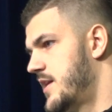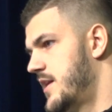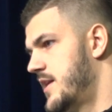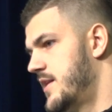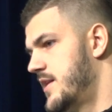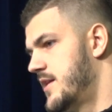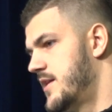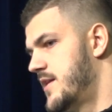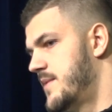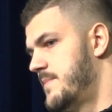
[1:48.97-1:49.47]

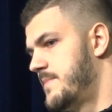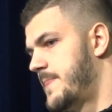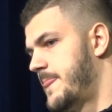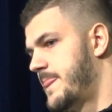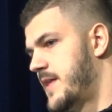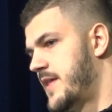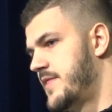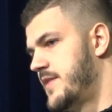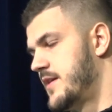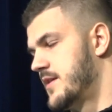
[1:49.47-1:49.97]
And um,
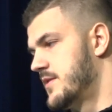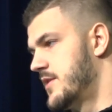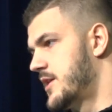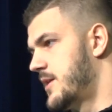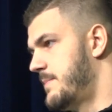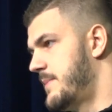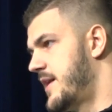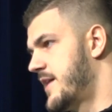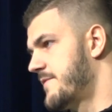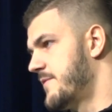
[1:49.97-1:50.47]
I think
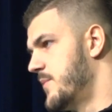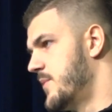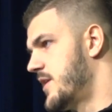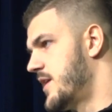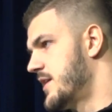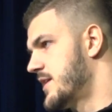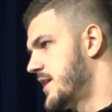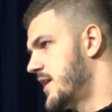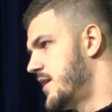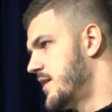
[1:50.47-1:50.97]
looking back from when
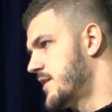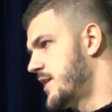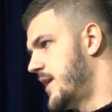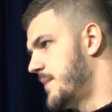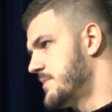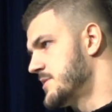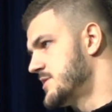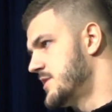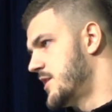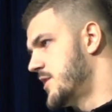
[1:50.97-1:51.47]
I got on
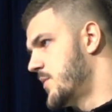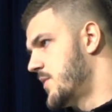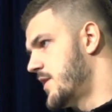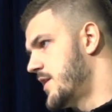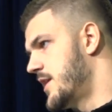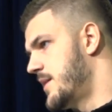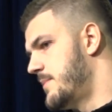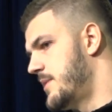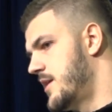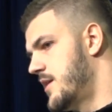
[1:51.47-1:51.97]
campus there to where
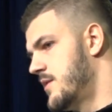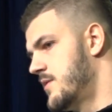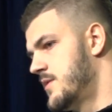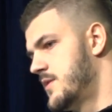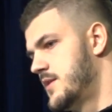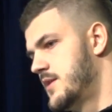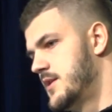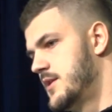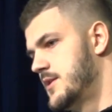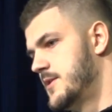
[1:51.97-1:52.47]
I am now,
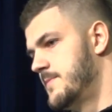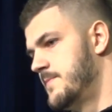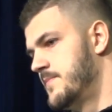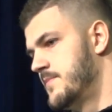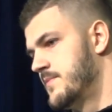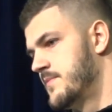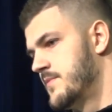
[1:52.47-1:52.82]
um,